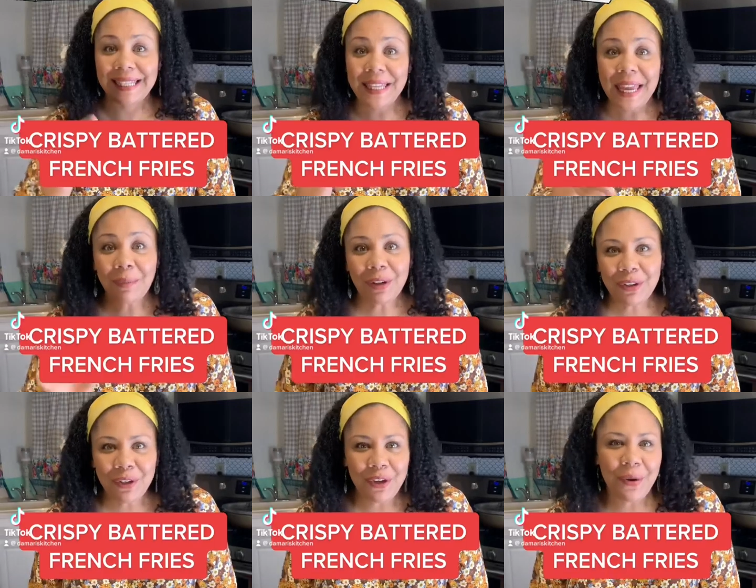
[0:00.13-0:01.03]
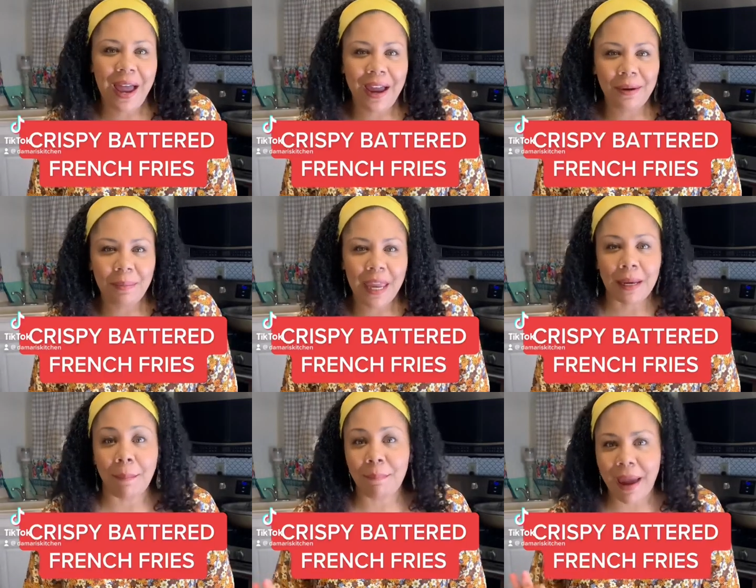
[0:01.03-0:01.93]
I'm going to show you how to make
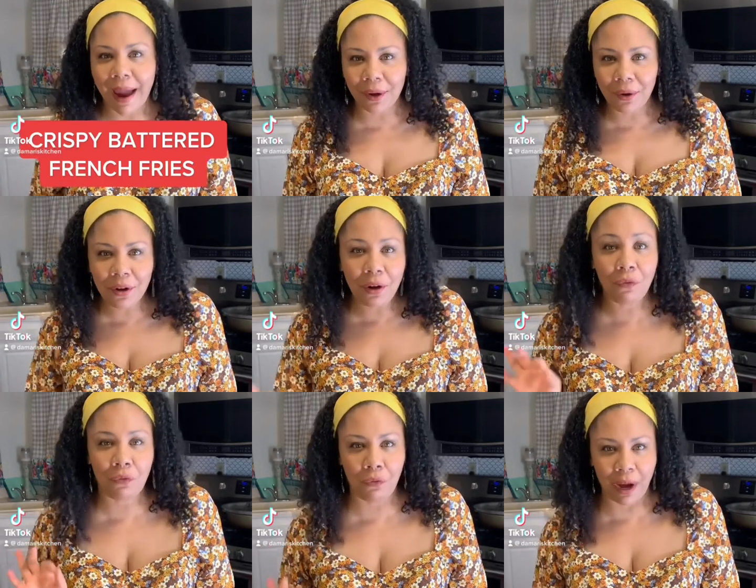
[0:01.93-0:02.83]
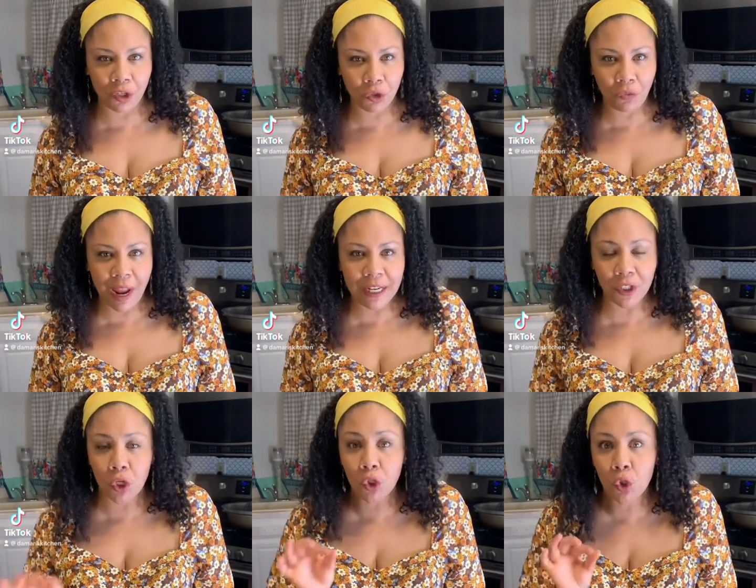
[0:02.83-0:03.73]
battered French fries,
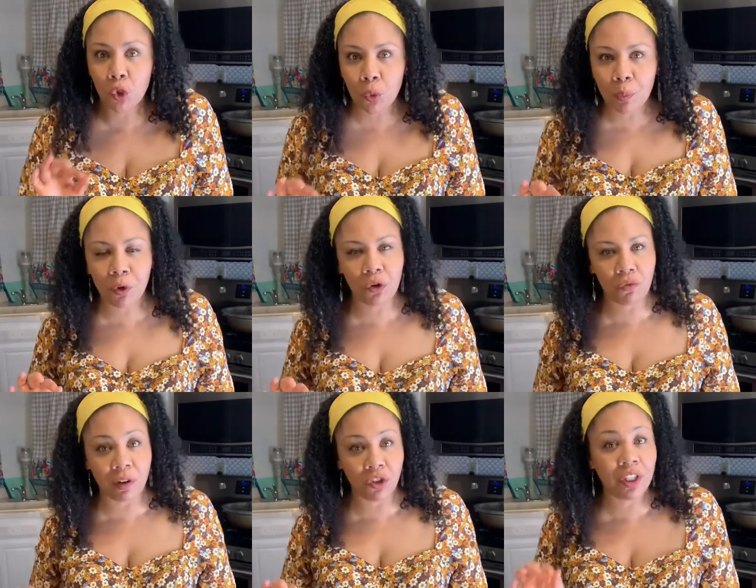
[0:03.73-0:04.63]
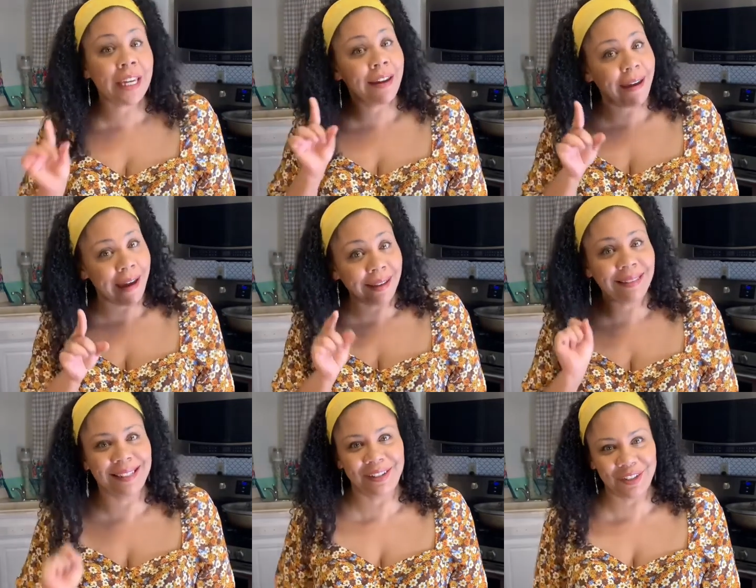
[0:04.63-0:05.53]
super crunchy and
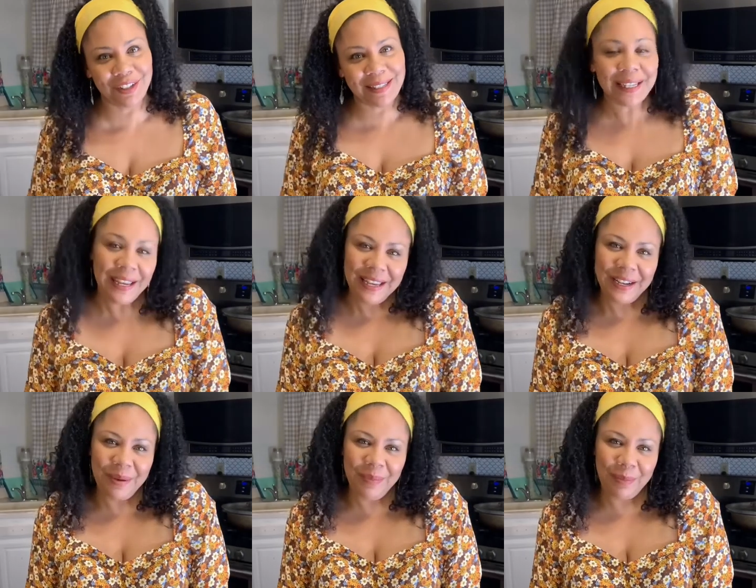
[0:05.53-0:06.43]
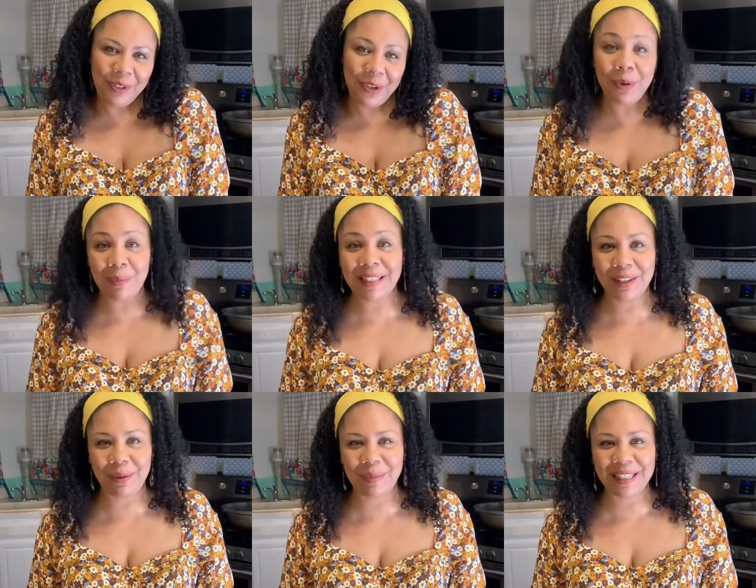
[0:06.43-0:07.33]
delicious. Come, let me show you pasito
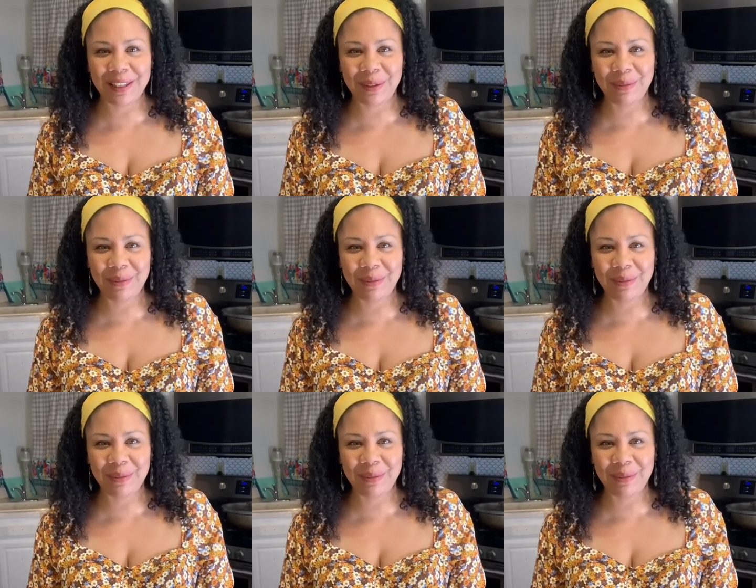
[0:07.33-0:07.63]
pasito.